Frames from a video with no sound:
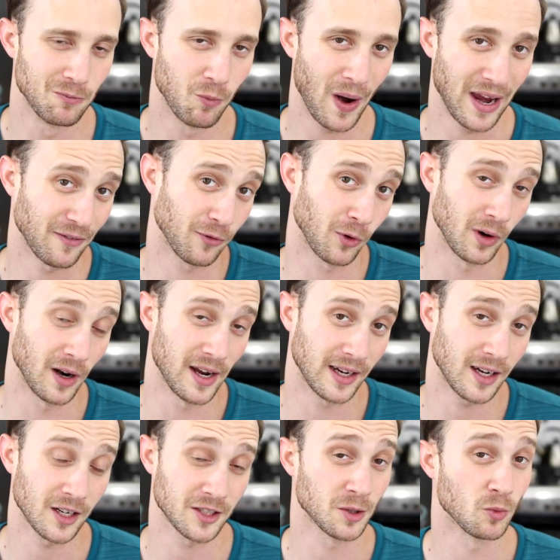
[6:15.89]
wait for a
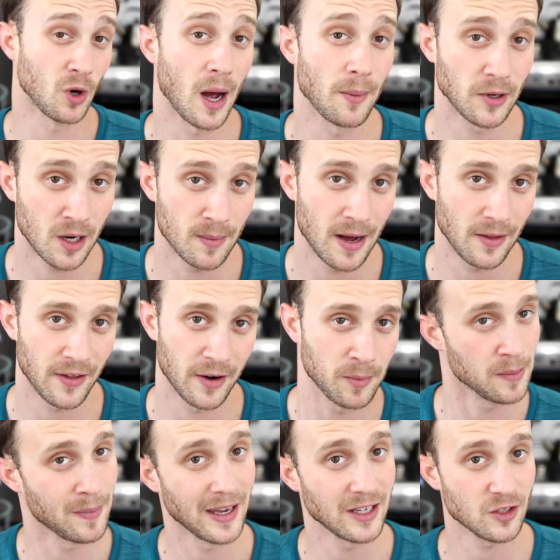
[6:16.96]
custom ROM to come out that'll
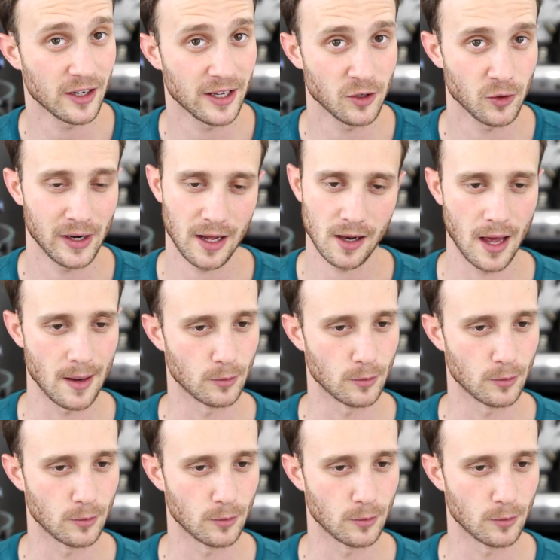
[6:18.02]
be based on Android L.